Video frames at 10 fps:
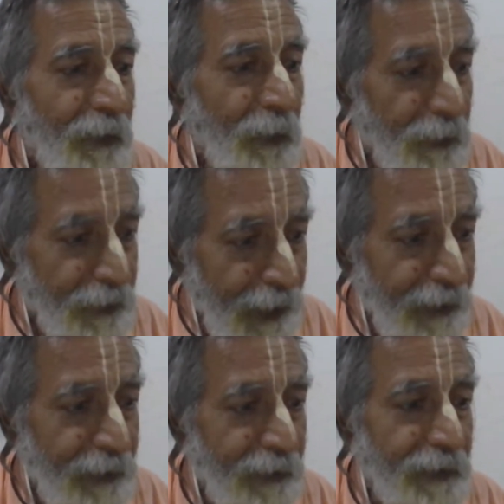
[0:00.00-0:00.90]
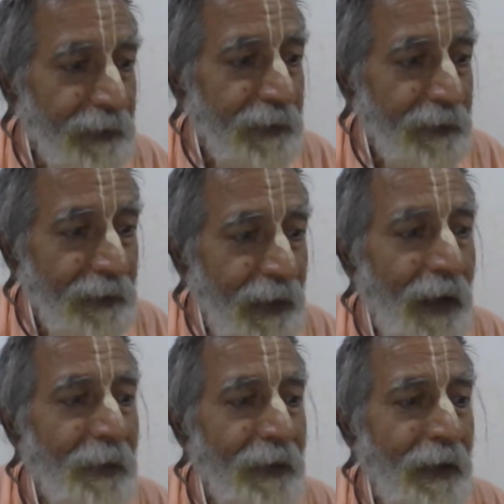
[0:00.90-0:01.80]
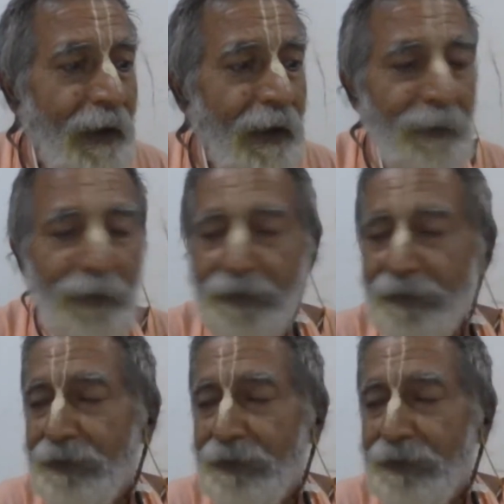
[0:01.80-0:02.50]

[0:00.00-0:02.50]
obtained Ramanam